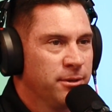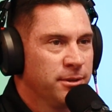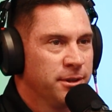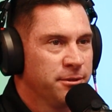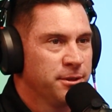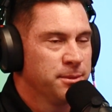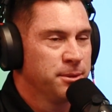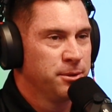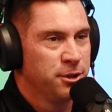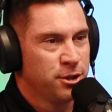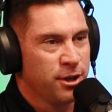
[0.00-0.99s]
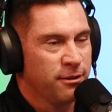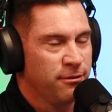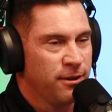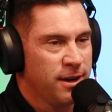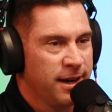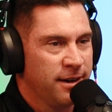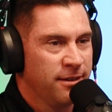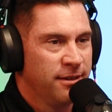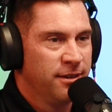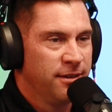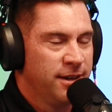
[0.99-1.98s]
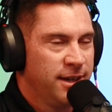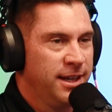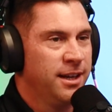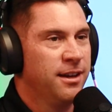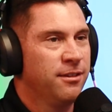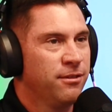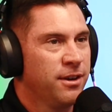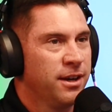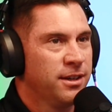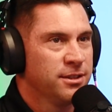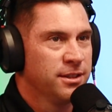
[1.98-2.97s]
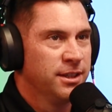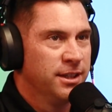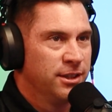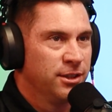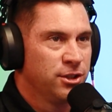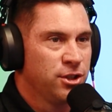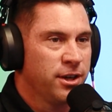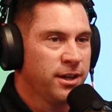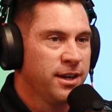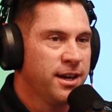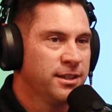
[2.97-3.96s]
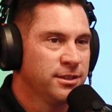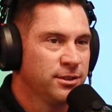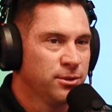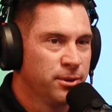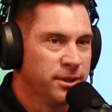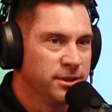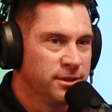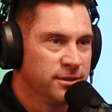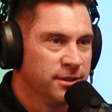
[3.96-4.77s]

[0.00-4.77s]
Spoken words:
difference between charter flying and the airline flying is the charter guys always